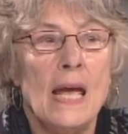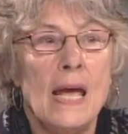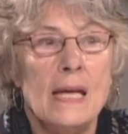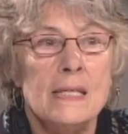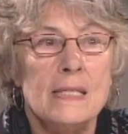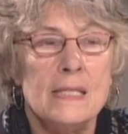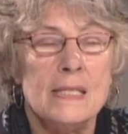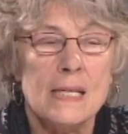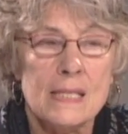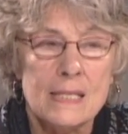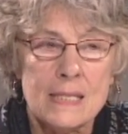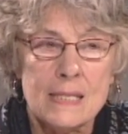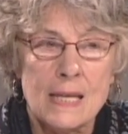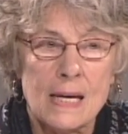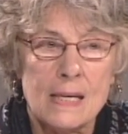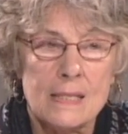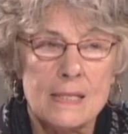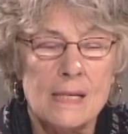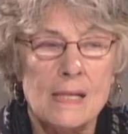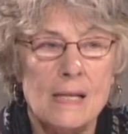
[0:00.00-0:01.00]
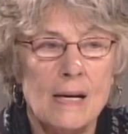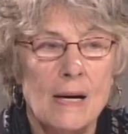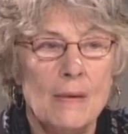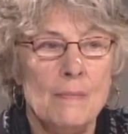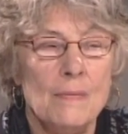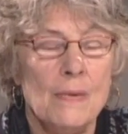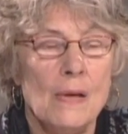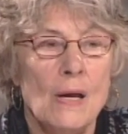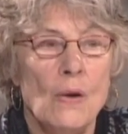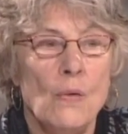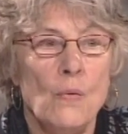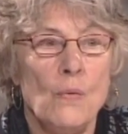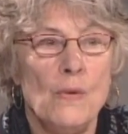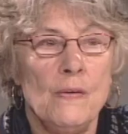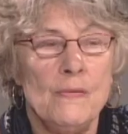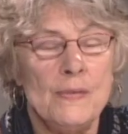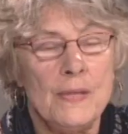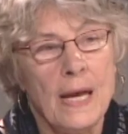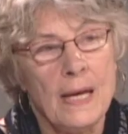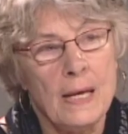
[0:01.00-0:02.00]
And since that time,
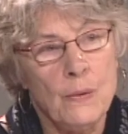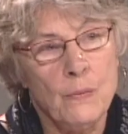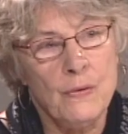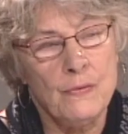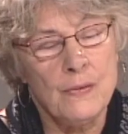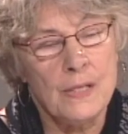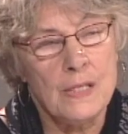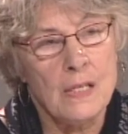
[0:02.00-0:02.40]
we've